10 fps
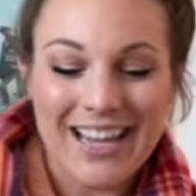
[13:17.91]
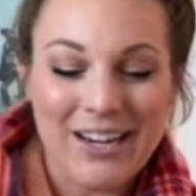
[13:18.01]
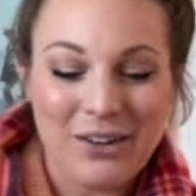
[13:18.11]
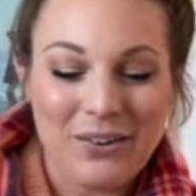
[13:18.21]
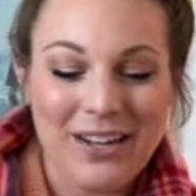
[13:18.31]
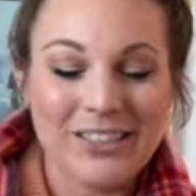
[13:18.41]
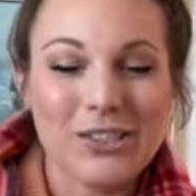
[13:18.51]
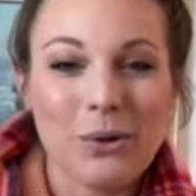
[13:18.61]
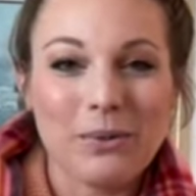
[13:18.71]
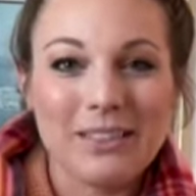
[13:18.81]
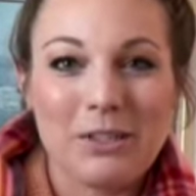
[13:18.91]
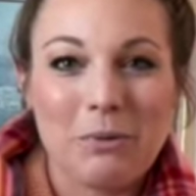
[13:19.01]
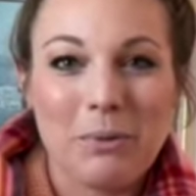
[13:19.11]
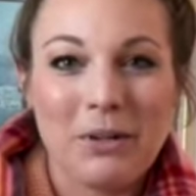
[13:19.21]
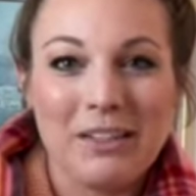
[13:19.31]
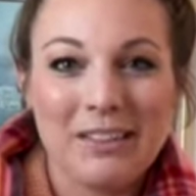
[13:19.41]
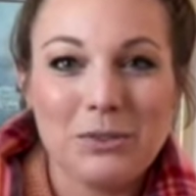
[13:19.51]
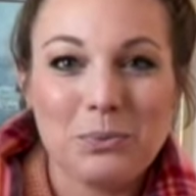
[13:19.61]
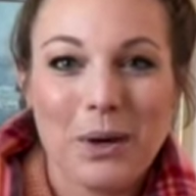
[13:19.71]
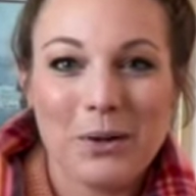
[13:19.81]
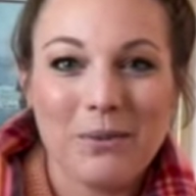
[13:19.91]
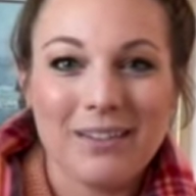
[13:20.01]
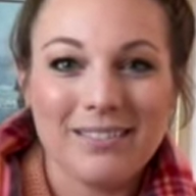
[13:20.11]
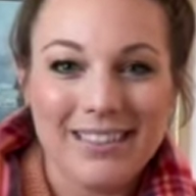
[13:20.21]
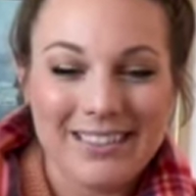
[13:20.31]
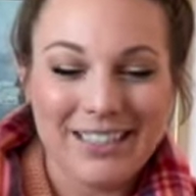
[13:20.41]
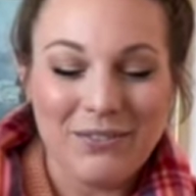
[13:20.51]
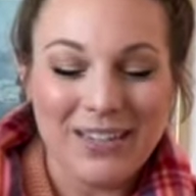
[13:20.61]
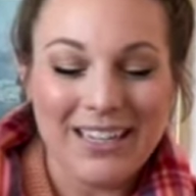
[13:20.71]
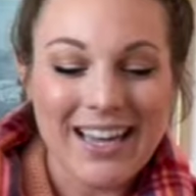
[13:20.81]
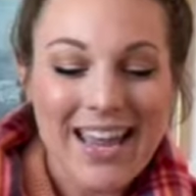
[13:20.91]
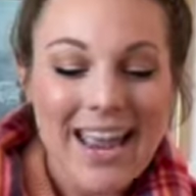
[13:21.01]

I don't know, I just always start burning this right around Thanksgiving.